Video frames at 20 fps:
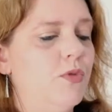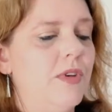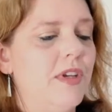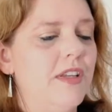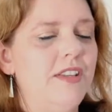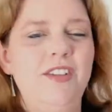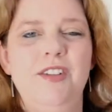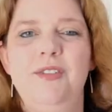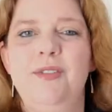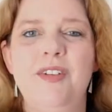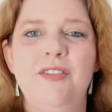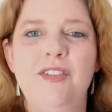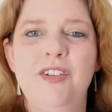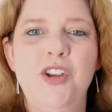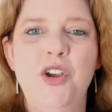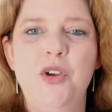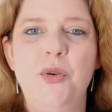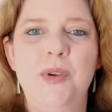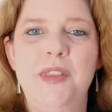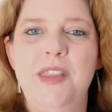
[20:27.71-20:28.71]
because you never
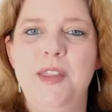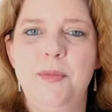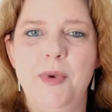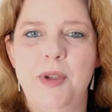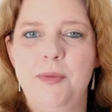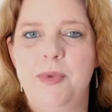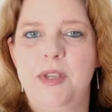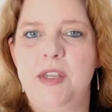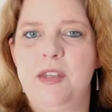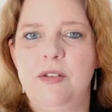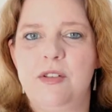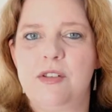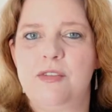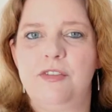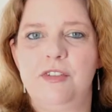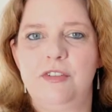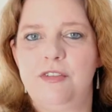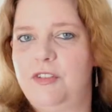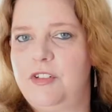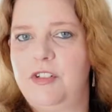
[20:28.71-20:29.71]
know when they might be
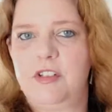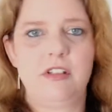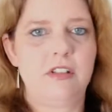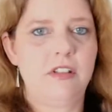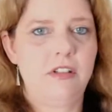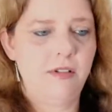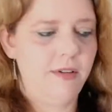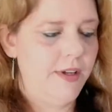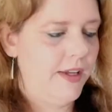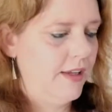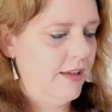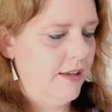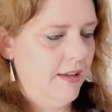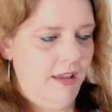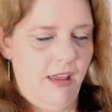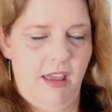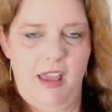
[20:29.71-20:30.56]
useful for just doing